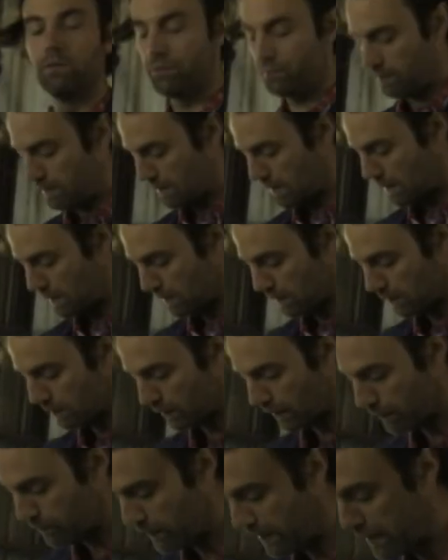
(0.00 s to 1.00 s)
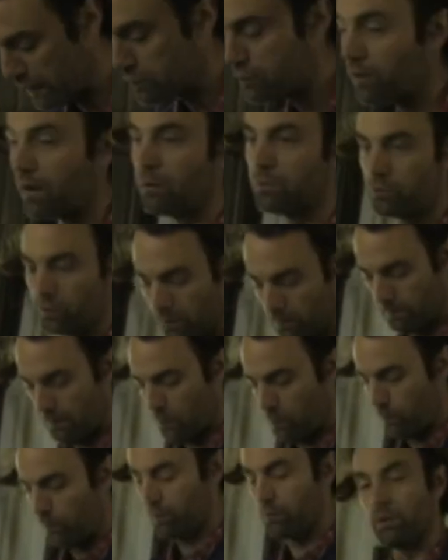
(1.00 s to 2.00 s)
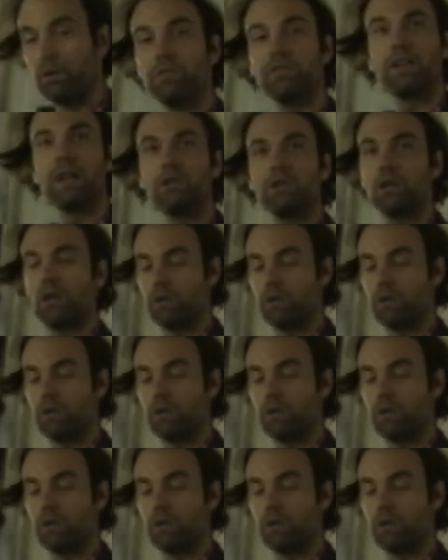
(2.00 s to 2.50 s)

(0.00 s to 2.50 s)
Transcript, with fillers: the advantage that I was talking about when we were in SketchUp.